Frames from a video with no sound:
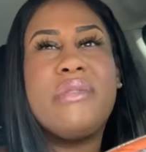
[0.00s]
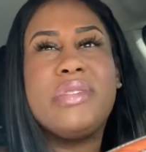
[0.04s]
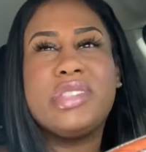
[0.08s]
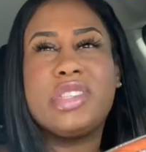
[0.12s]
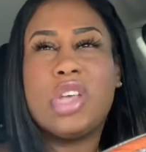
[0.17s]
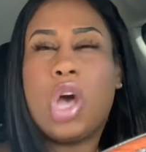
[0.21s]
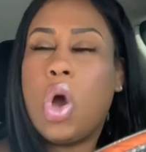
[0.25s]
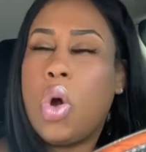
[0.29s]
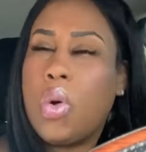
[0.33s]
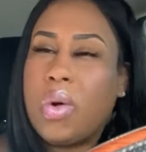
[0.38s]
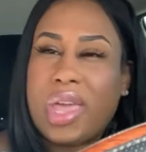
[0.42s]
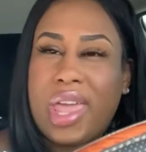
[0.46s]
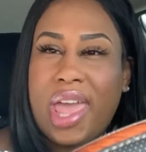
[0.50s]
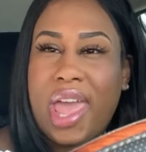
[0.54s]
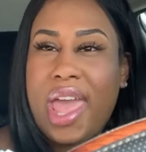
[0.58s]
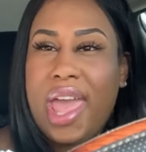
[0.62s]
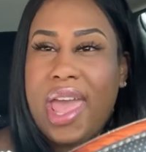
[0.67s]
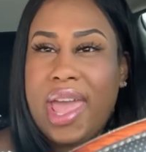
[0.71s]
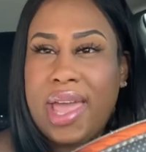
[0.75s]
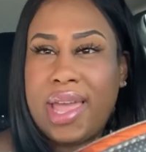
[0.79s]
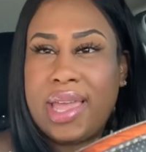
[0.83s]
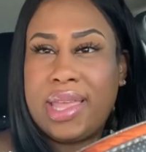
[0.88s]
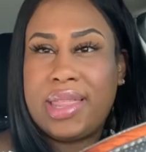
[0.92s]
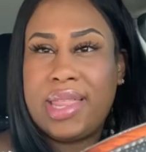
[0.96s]

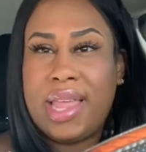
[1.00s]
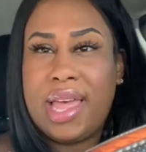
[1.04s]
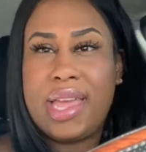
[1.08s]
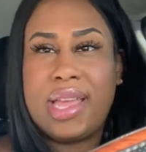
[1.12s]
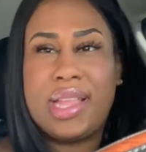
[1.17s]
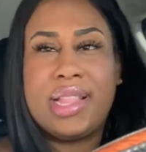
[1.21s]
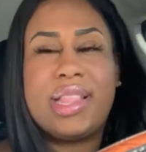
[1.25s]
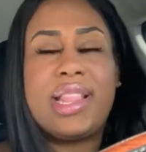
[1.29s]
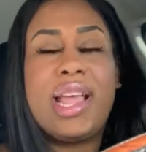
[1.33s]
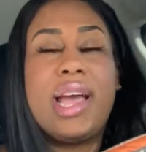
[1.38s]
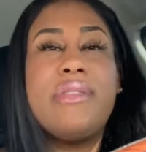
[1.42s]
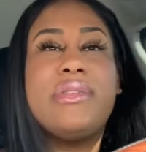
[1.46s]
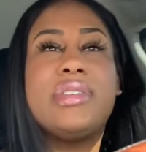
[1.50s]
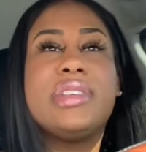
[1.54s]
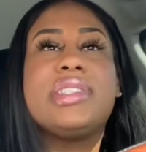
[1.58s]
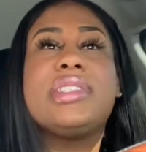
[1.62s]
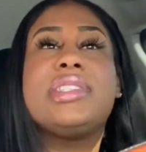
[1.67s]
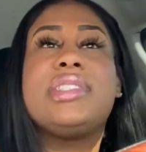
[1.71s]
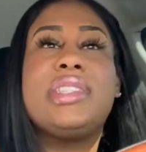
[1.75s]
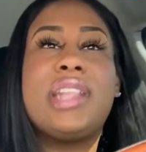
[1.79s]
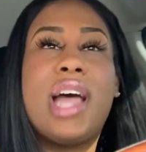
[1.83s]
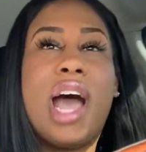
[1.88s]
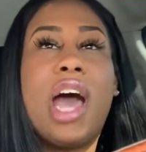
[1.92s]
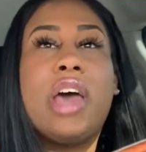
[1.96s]
okay. Like, that was
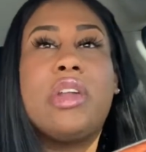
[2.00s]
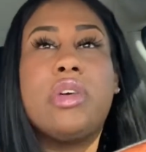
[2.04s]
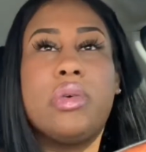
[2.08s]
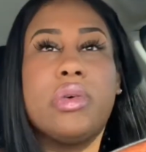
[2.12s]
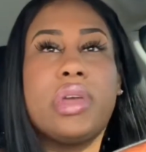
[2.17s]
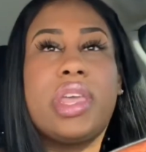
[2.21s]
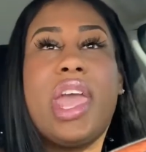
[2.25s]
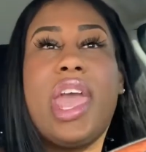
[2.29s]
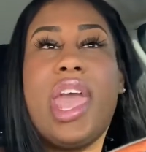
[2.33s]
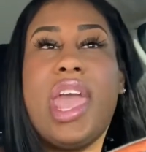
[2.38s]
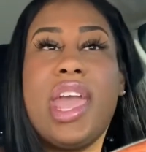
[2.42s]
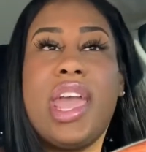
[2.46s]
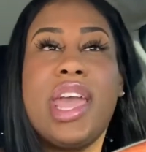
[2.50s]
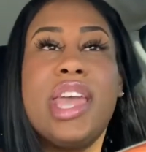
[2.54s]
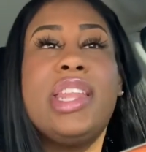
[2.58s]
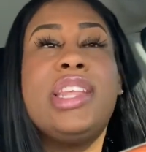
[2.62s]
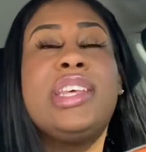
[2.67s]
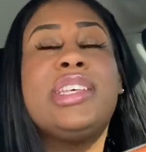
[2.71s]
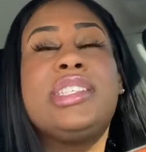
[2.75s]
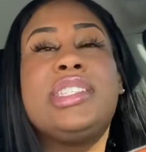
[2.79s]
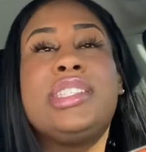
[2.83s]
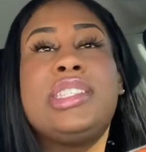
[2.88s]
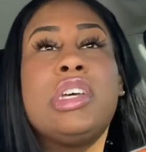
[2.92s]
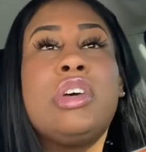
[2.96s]
not okay, and
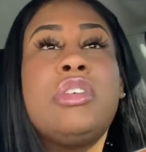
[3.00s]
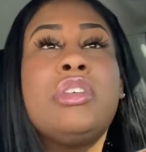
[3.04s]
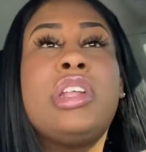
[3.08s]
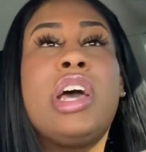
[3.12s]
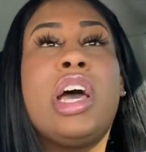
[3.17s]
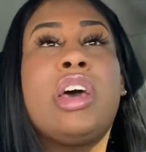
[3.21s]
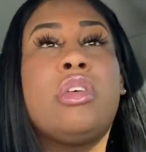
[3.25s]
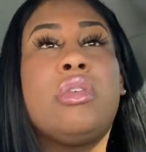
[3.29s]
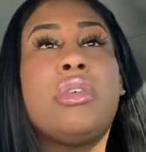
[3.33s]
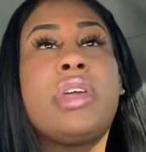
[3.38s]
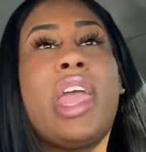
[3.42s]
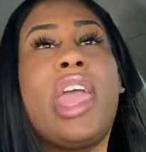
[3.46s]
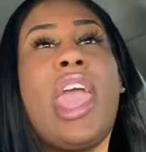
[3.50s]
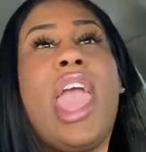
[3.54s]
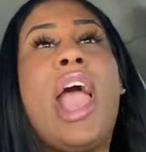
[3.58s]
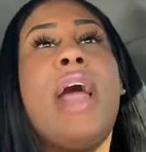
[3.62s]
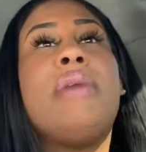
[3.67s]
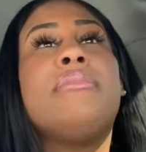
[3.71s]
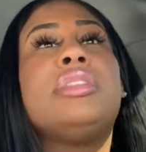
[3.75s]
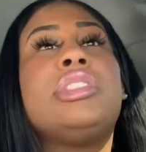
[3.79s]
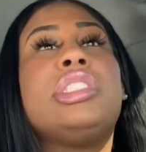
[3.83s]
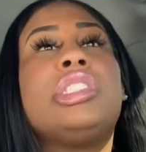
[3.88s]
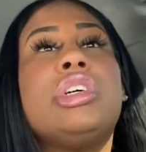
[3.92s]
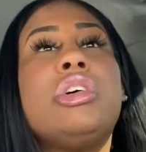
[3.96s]
it's still not okay.
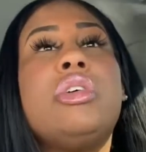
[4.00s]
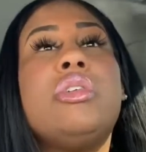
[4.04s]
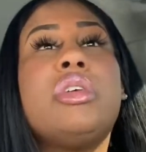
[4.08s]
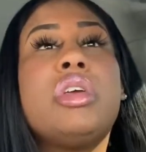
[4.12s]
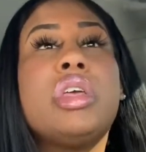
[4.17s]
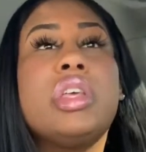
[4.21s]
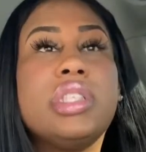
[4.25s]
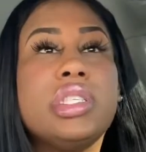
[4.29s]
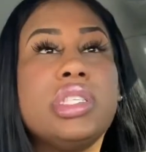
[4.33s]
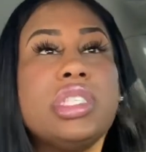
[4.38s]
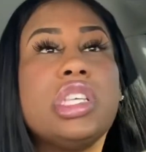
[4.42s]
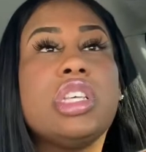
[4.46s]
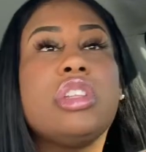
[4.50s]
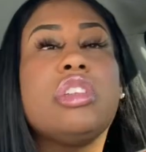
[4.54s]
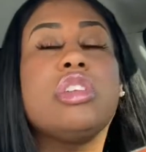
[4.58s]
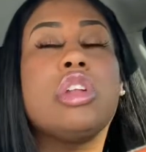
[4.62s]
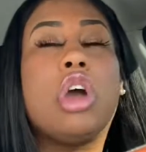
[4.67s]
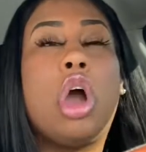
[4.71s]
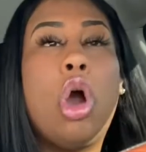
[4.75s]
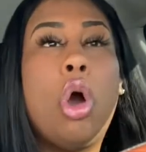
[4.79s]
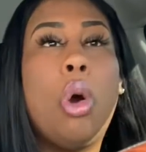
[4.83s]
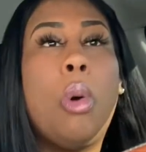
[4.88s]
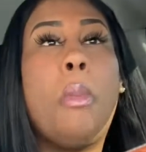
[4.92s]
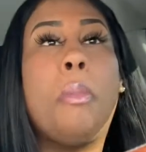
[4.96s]
I'm still considered
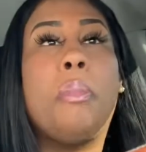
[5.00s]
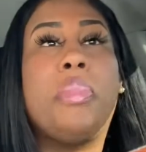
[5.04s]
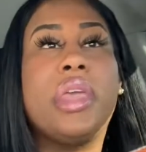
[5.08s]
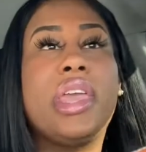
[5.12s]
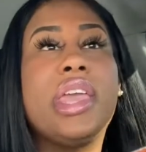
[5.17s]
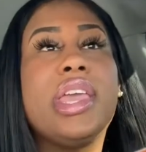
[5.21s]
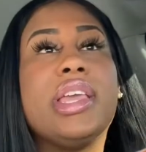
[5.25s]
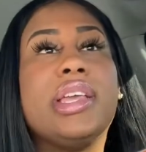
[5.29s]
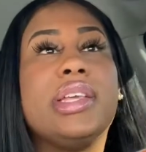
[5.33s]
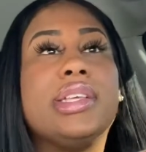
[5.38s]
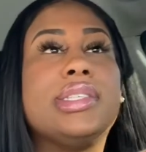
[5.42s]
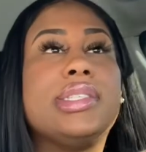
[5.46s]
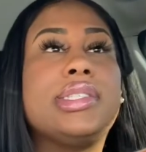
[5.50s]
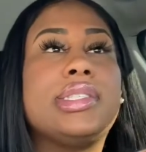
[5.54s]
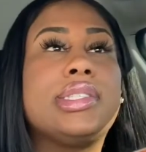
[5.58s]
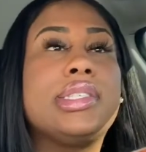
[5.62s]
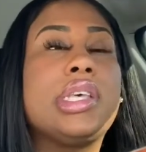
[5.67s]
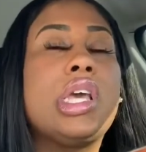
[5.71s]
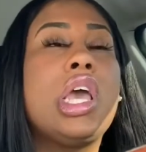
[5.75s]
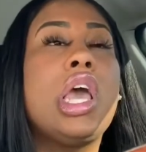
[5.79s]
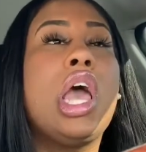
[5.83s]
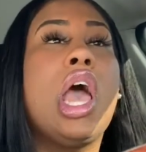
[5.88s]
obese.